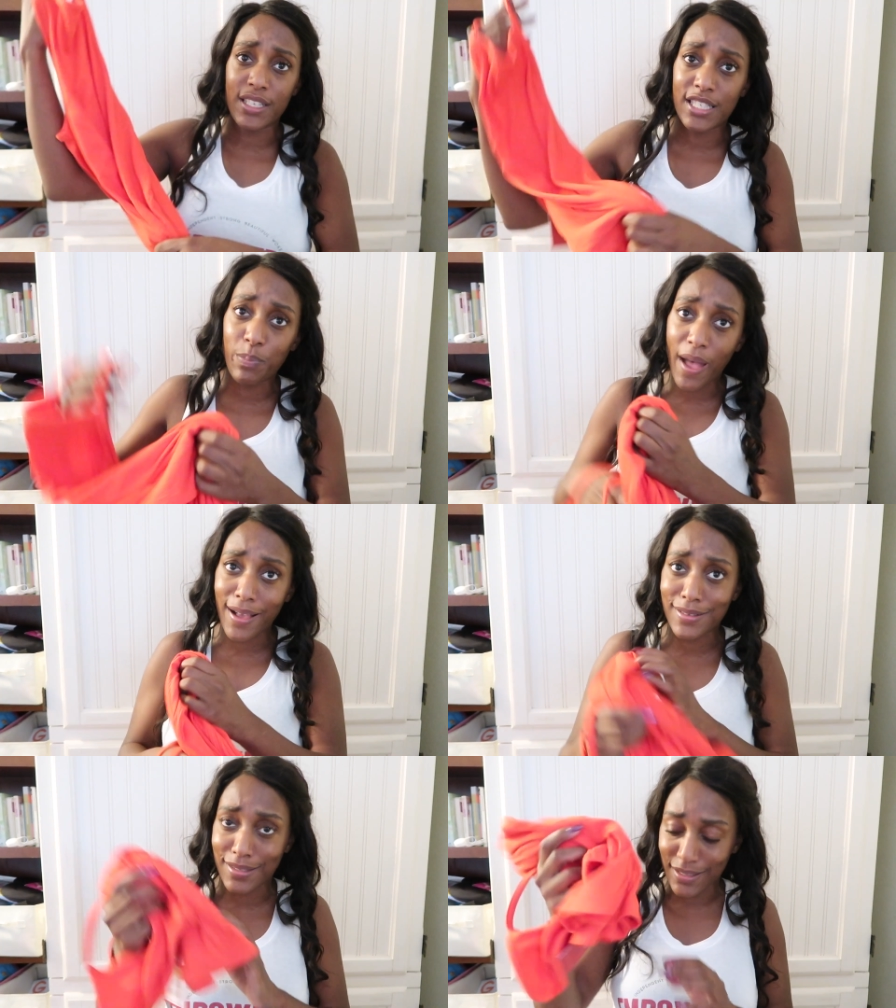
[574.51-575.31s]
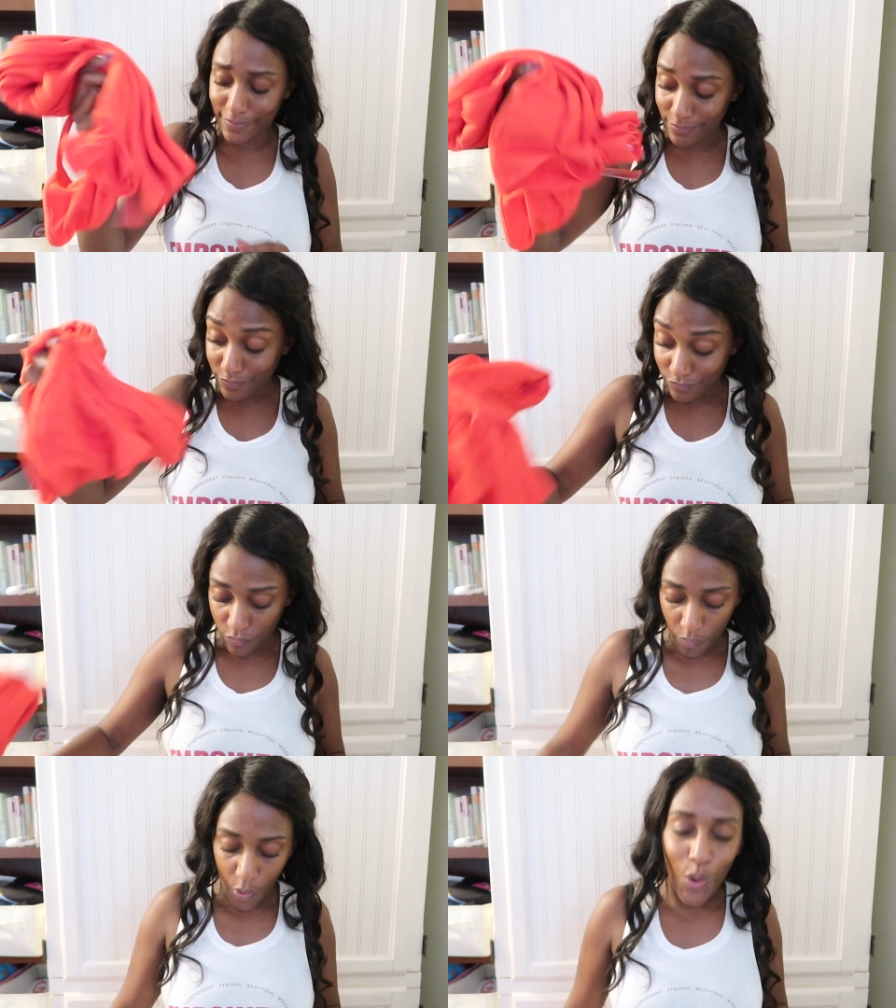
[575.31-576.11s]
or six bucks
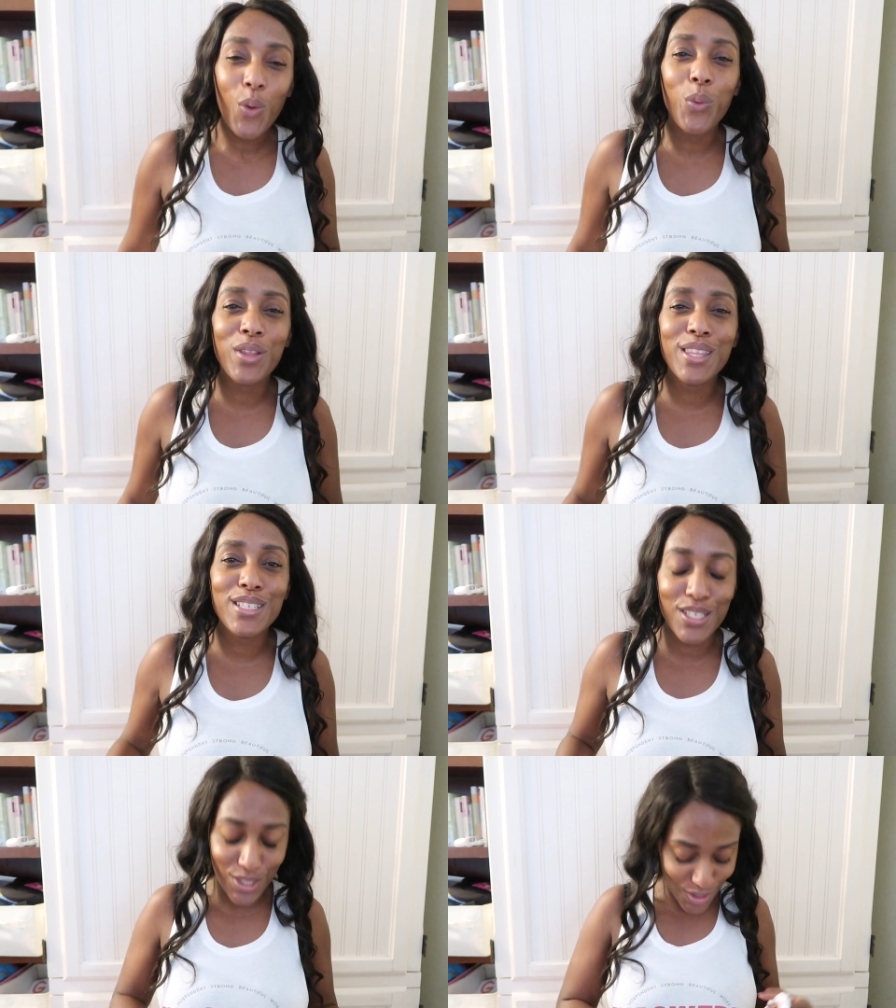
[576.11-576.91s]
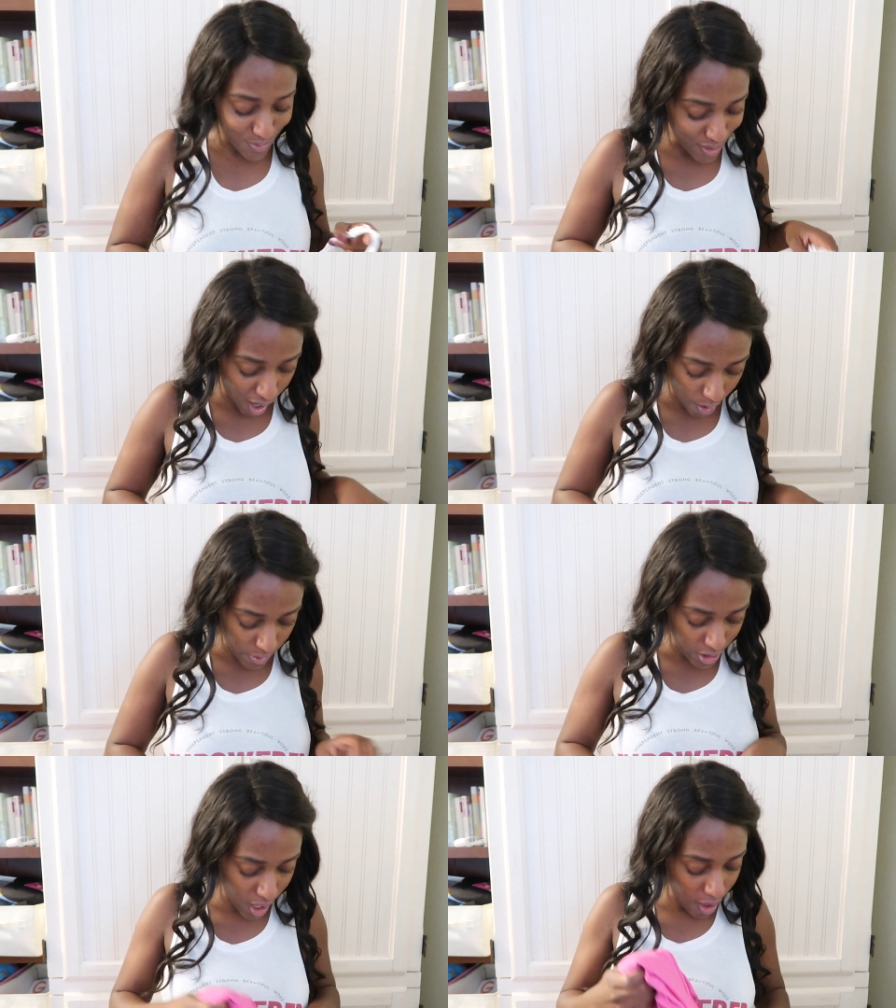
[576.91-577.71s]
with additional. Y'all
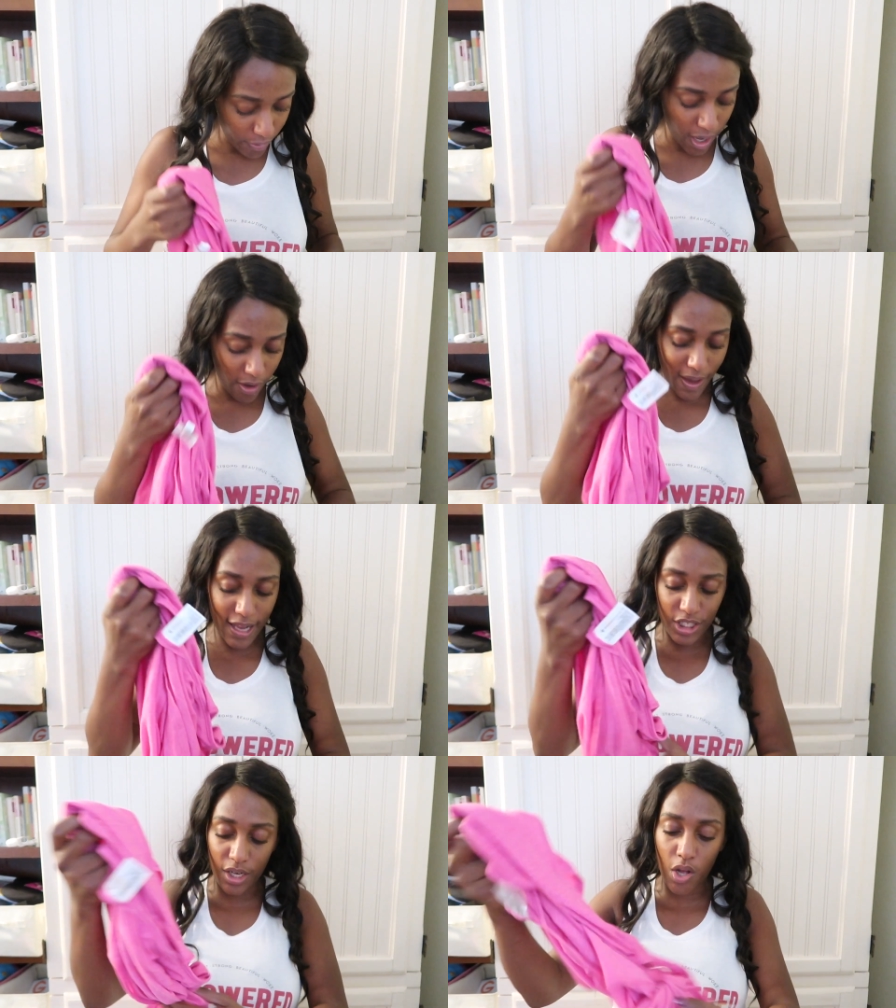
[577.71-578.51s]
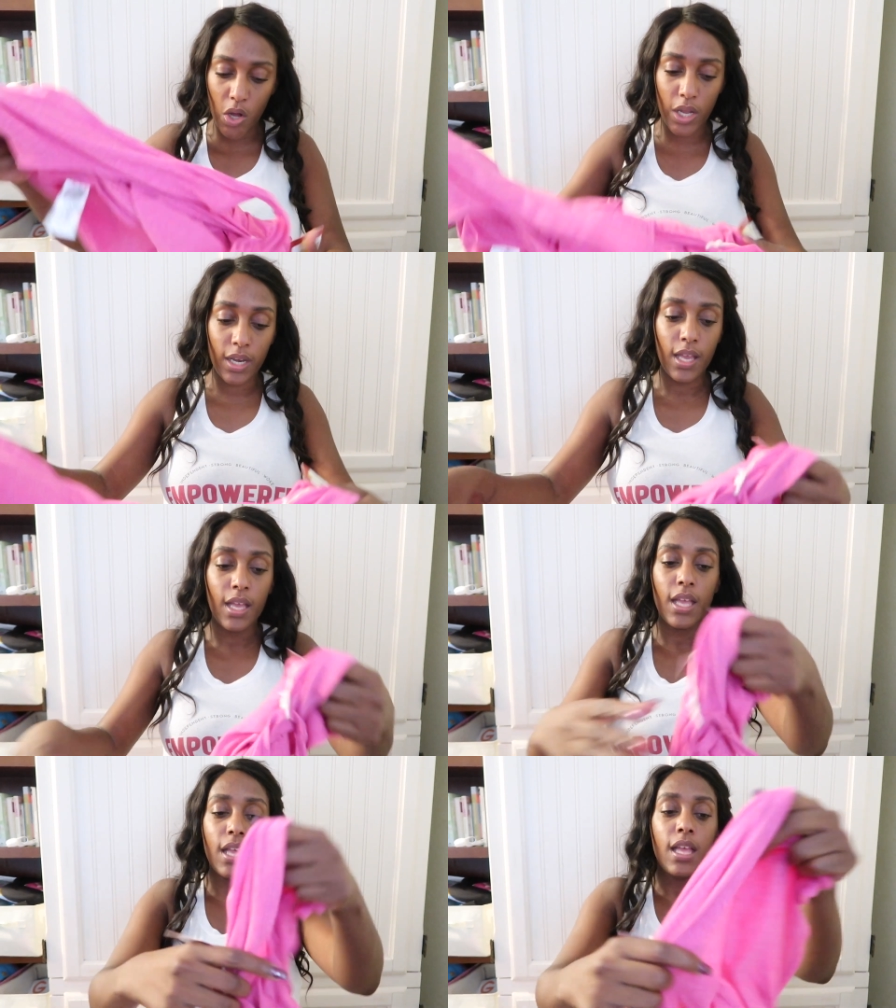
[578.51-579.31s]
already know. Y'all catching on.
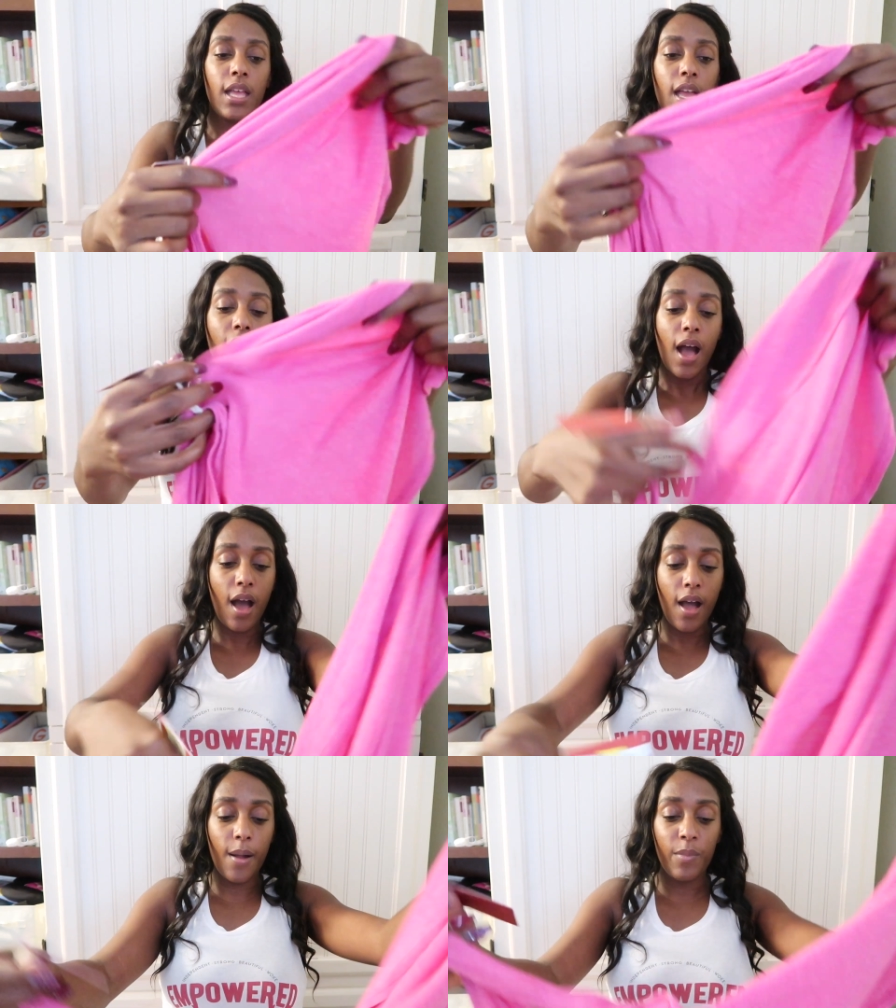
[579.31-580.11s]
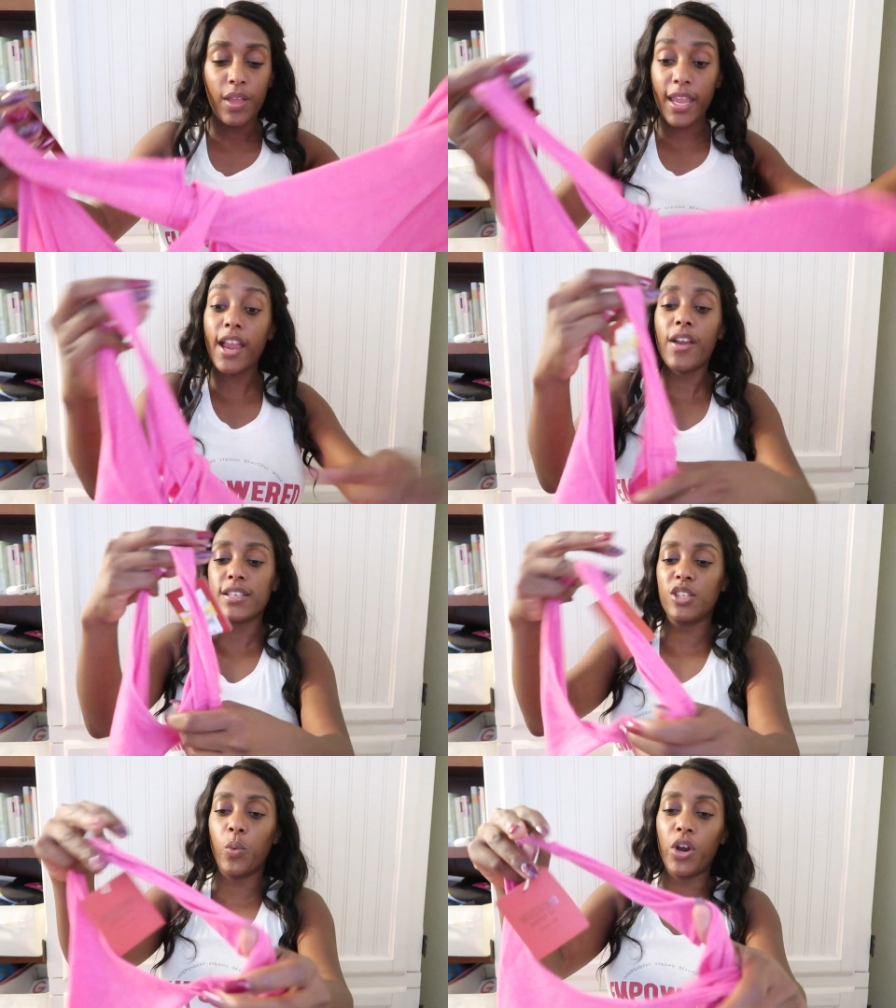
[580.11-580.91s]
Um, here
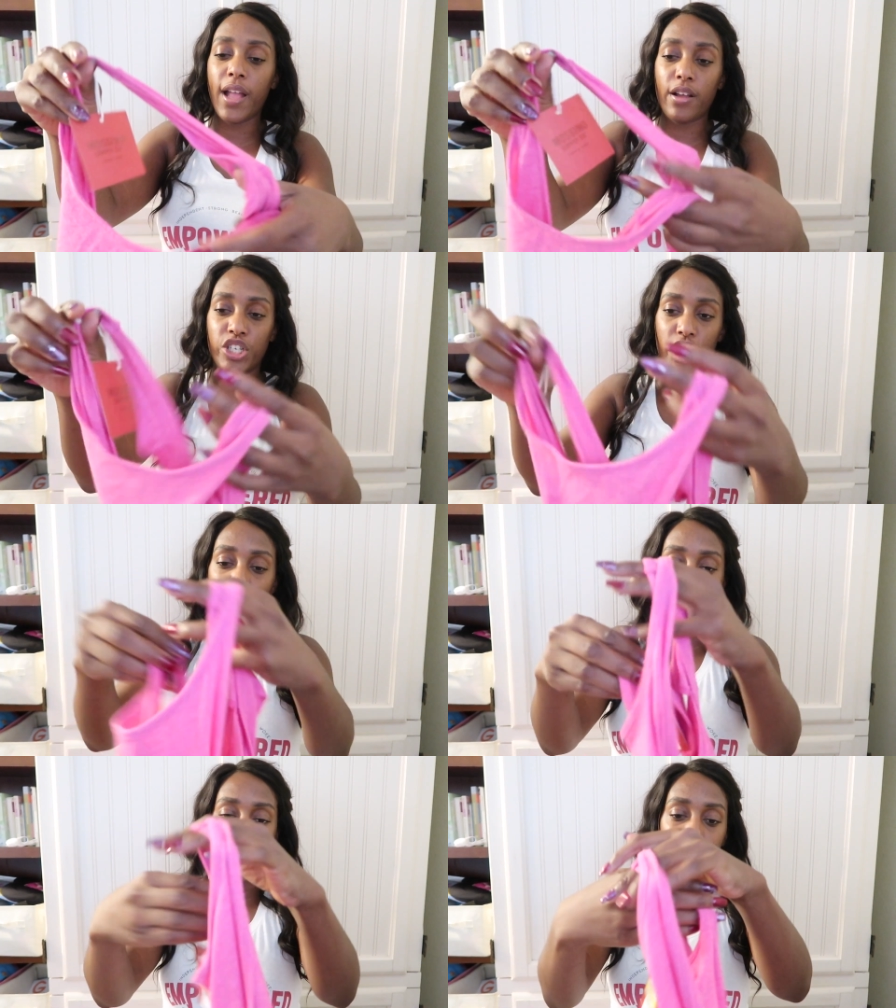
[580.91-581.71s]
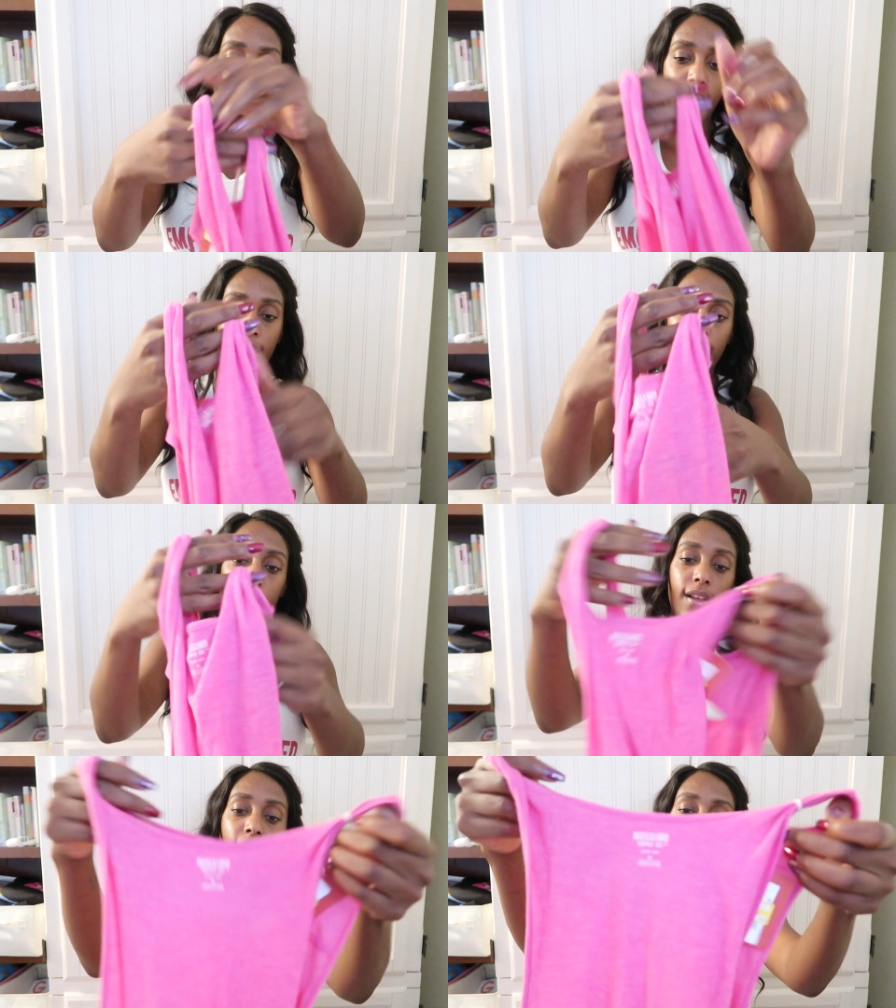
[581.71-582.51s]
is the workout shirt I got.
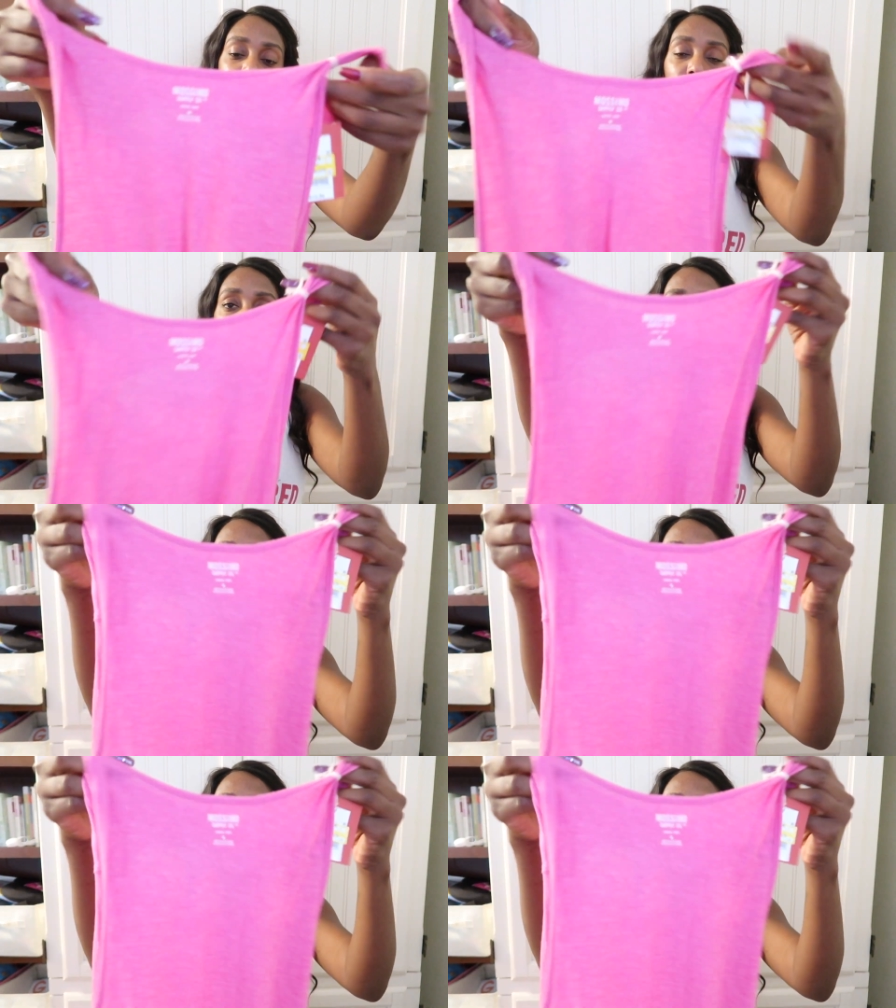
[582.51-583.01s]
I thought it